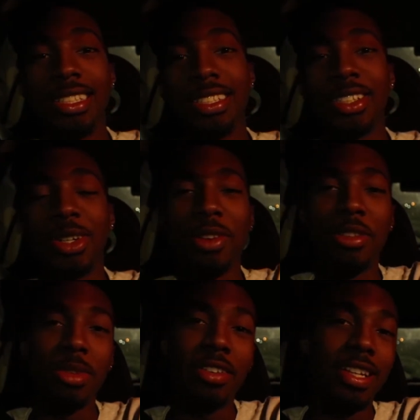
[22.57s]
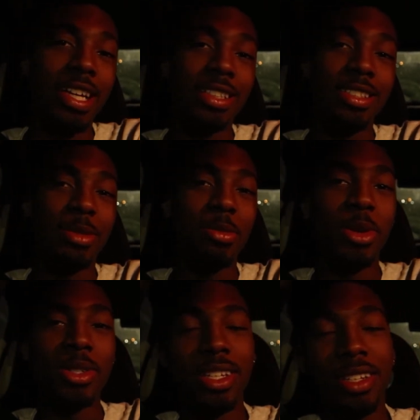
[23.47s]
so I haven't been really getting to
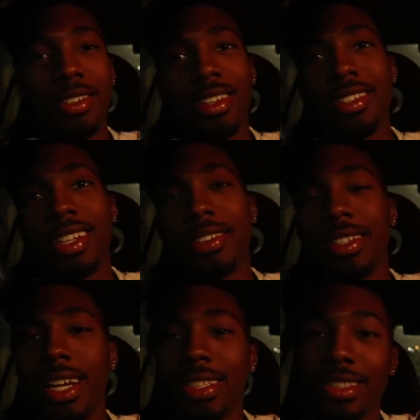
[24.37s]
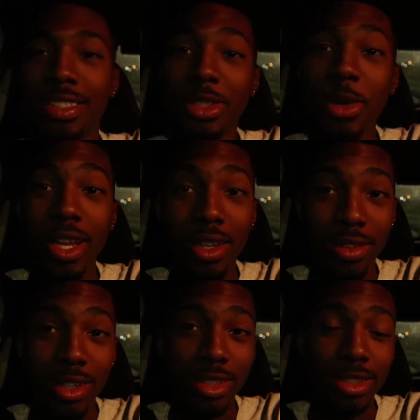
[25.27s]
post any videos. I haven't been getting to do any
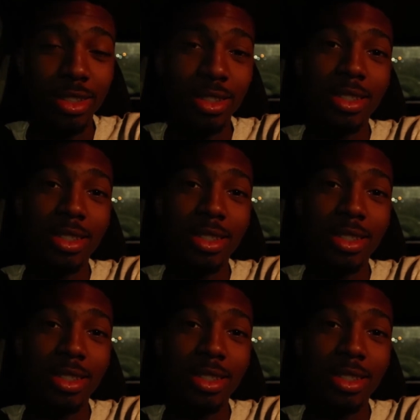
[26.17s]
videos,